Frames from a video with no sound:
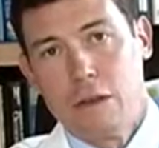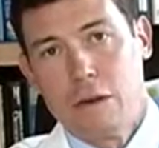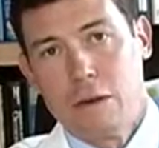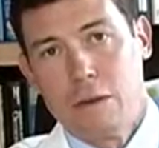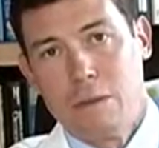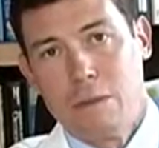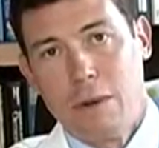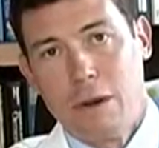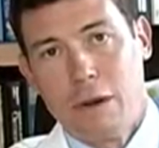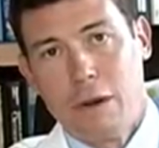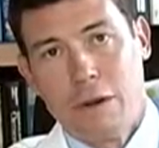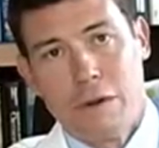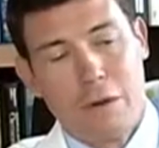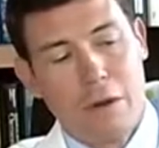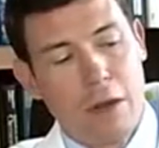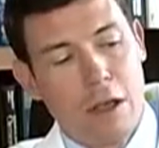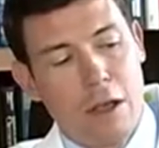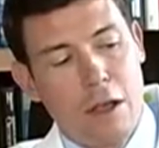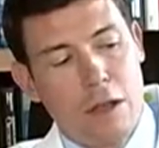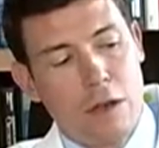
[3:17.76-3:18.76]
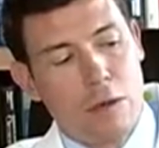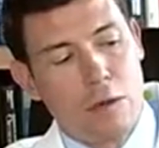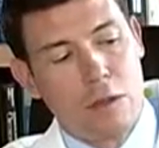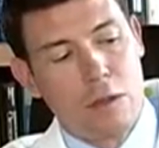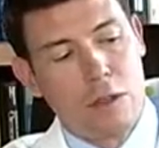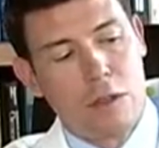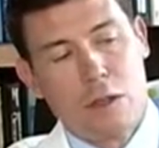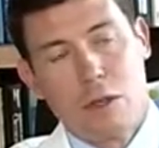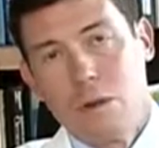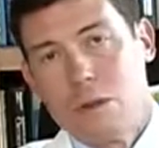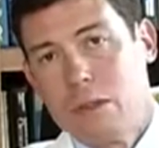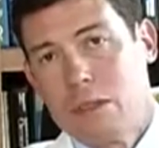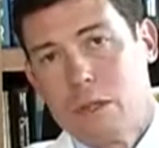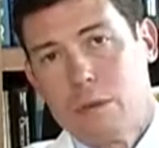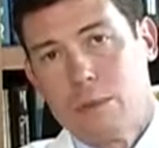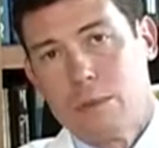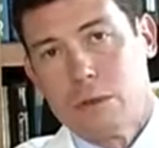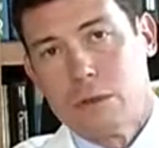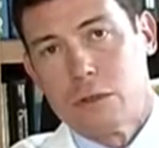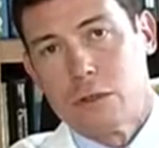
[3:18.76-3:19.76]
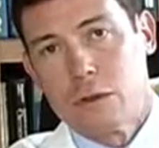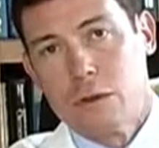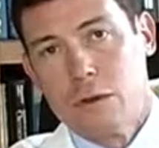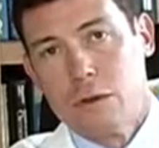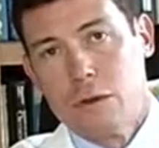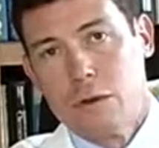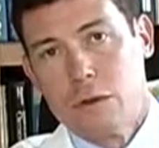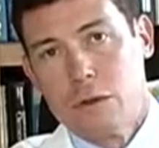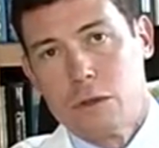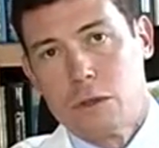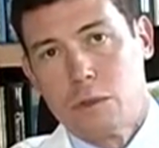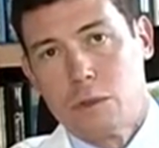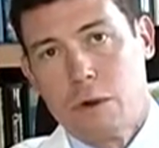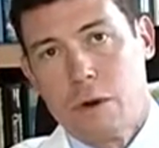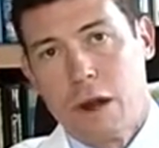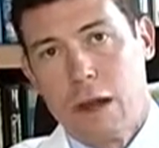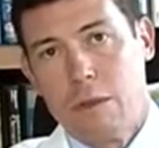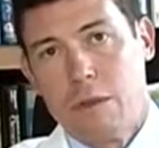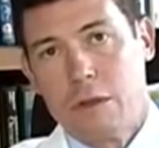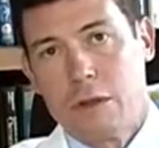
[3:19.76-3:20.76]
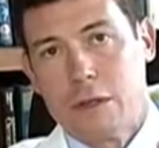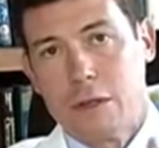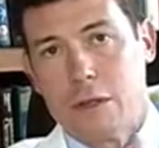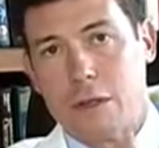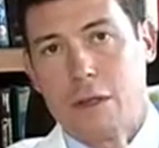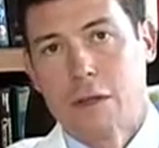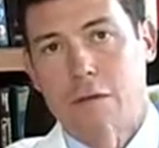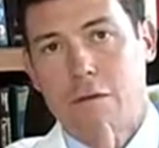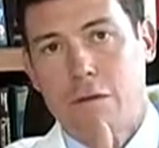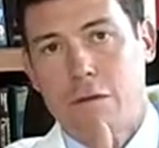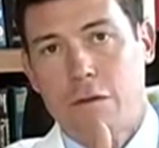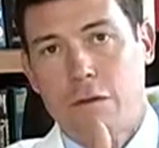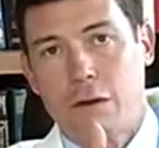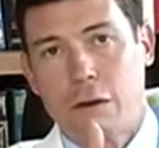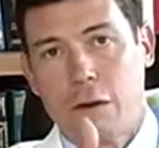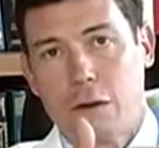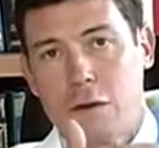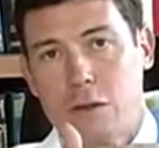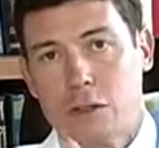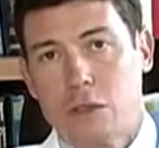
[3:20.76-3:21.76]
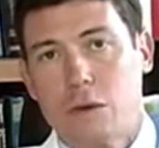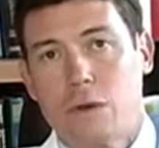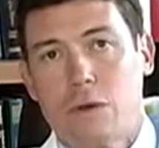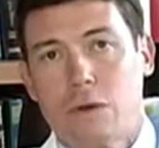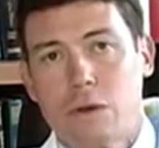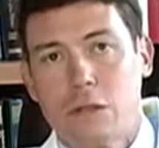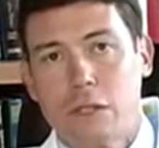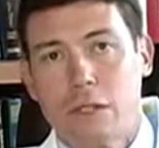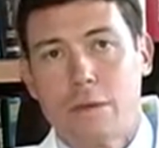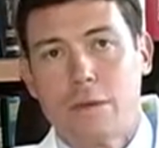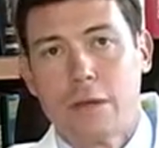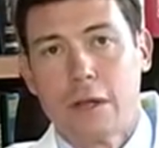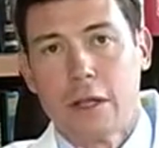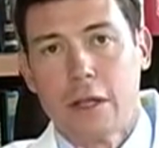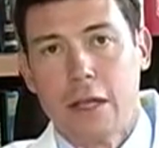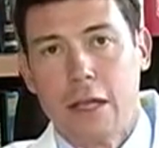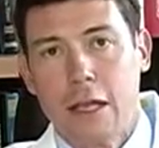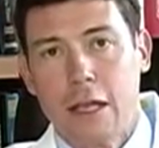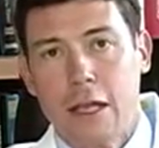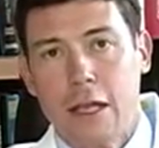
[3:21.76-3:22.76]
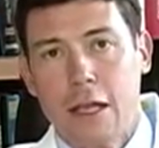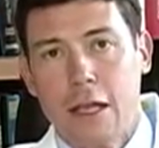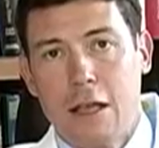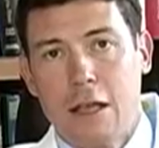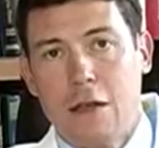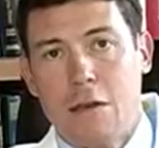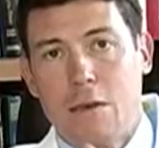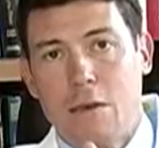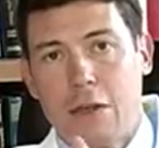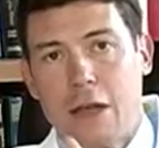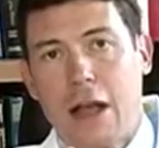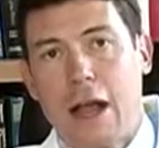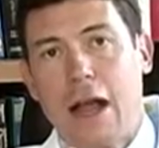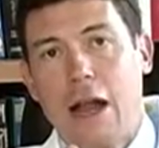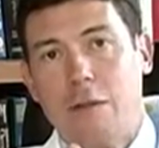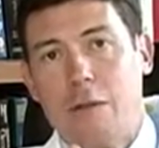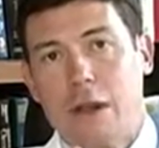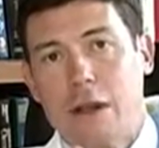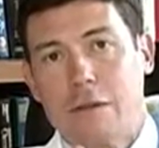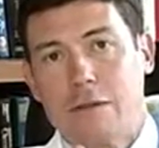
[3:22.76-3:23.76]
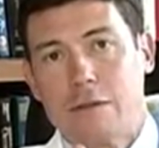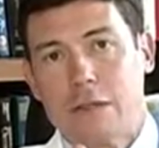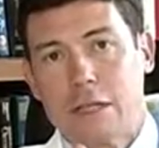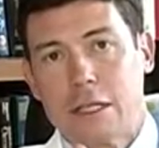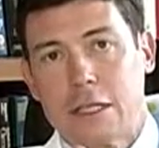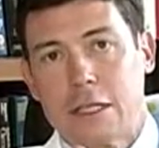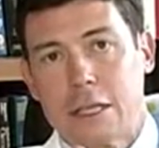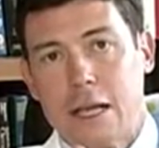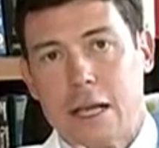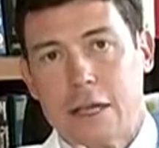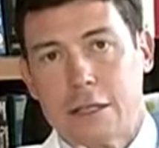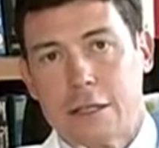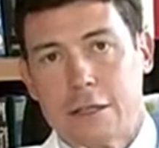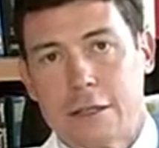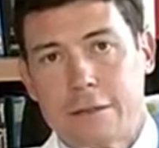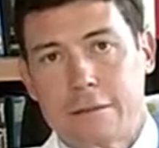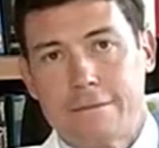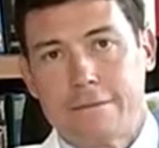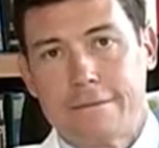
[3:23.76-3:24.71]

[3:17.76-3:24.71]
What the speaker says: own bone with 2 simple screws, we're able to confer shoulder stability with a high rate of success.